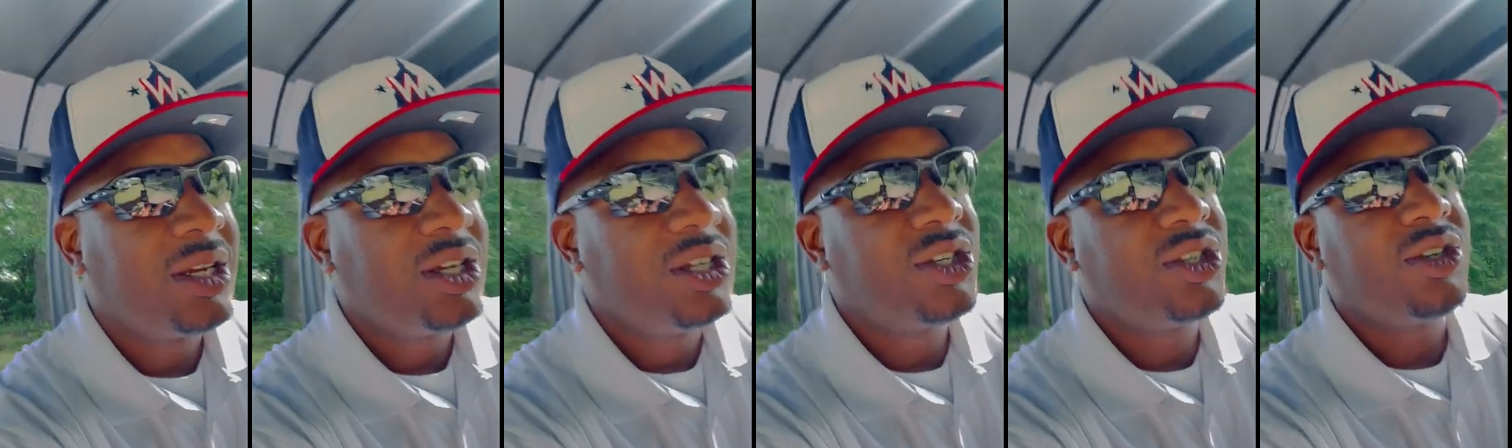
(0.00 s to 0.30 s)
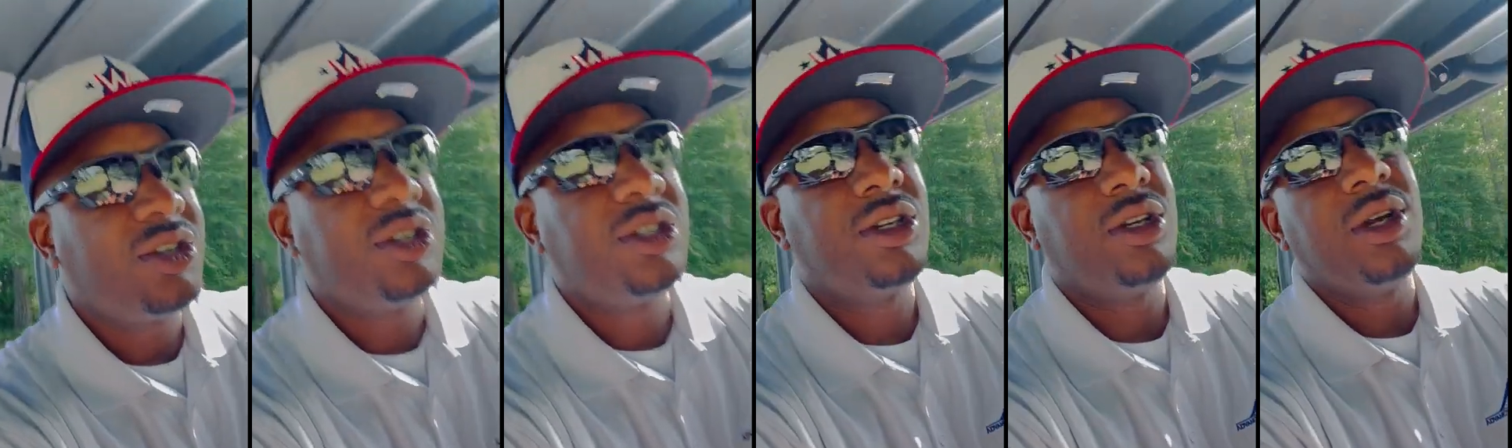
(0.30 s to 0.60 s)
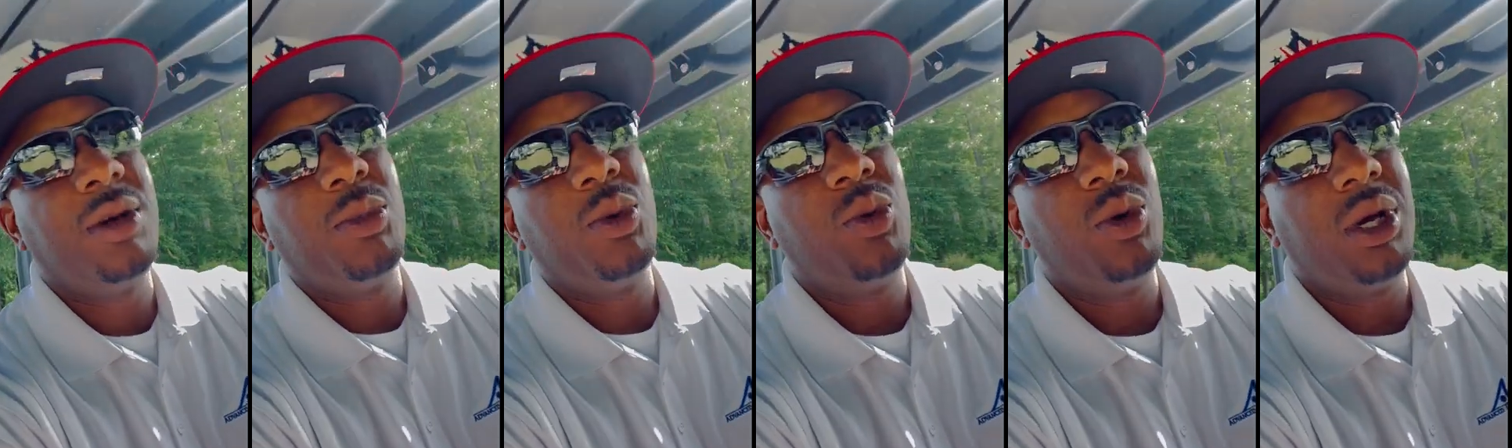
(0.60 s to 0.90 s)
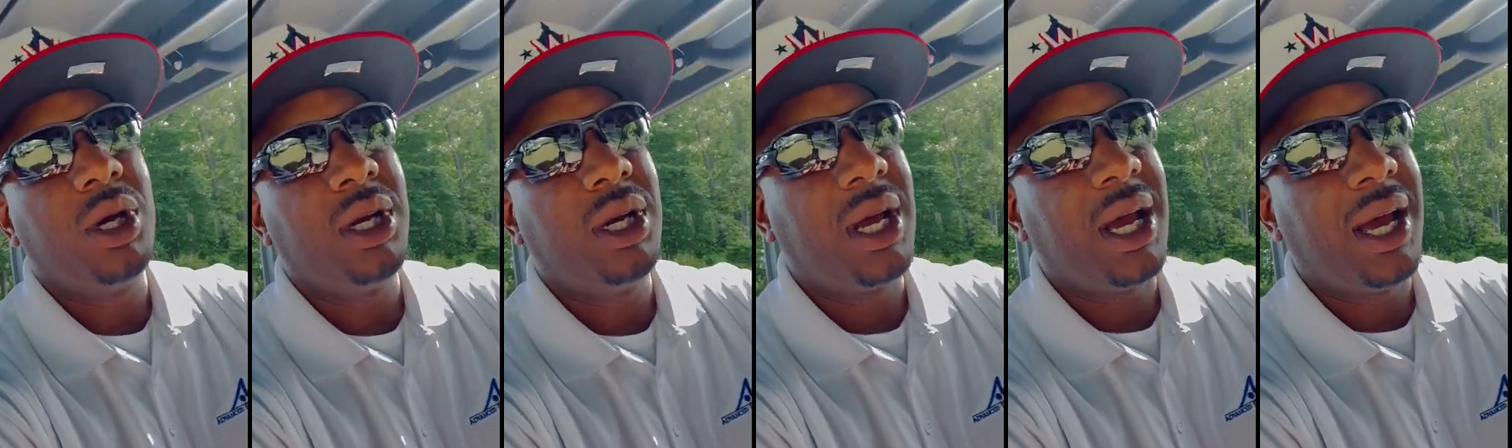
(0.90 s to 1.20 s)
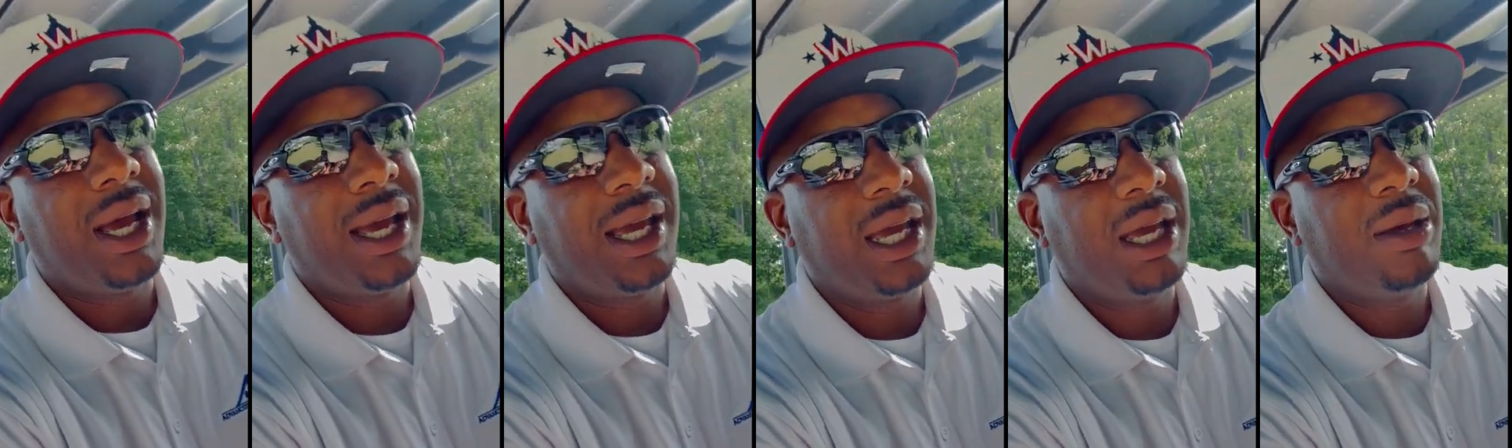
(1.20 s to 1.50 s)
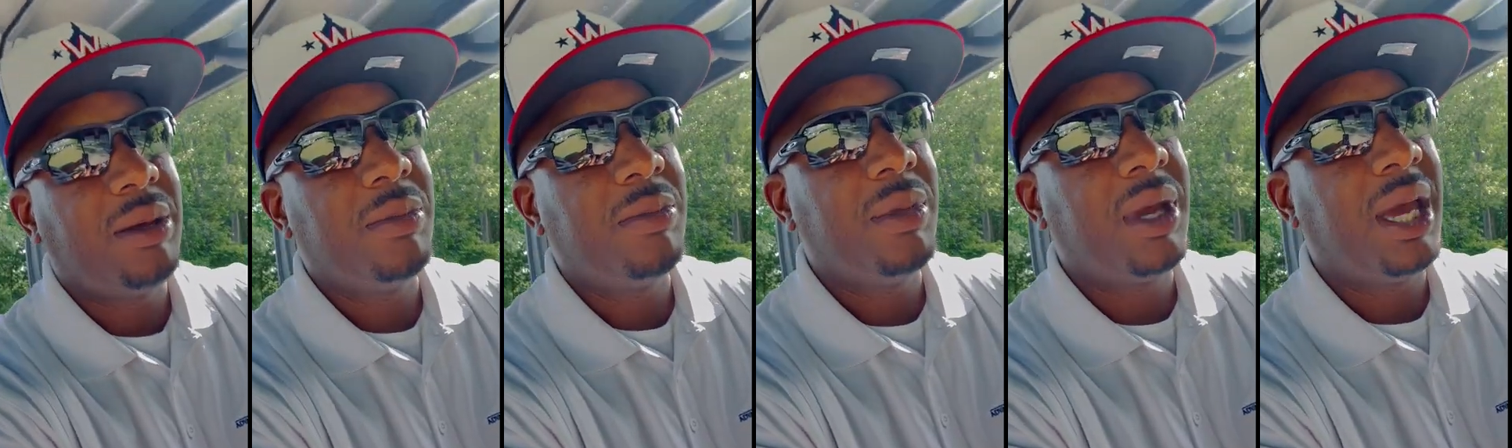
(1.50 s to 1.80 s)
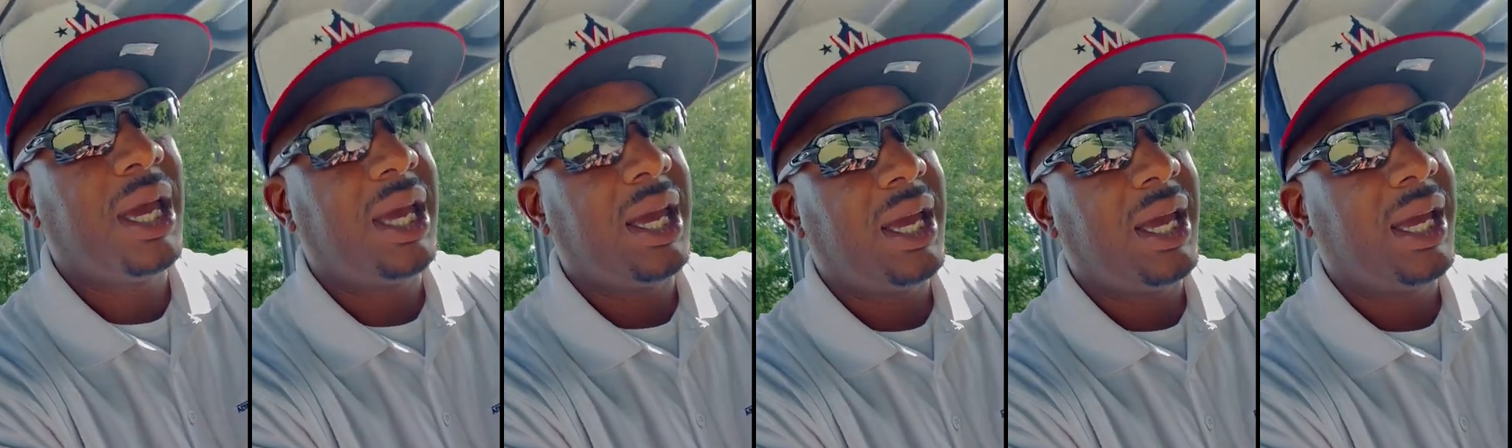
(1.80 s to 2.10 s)
Sure. So number one, I am
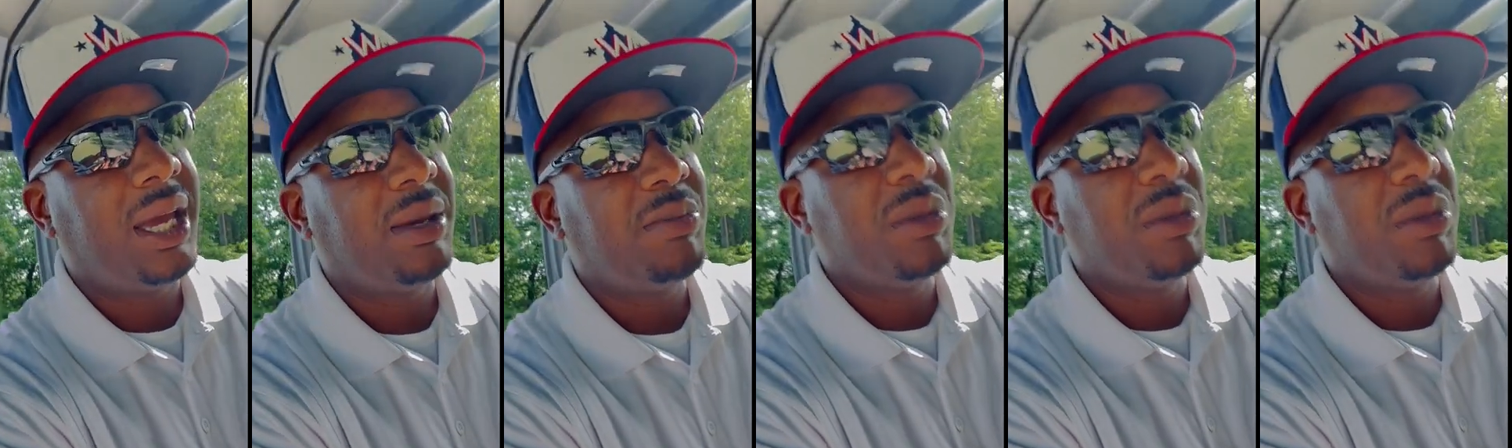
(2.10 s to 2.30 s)
a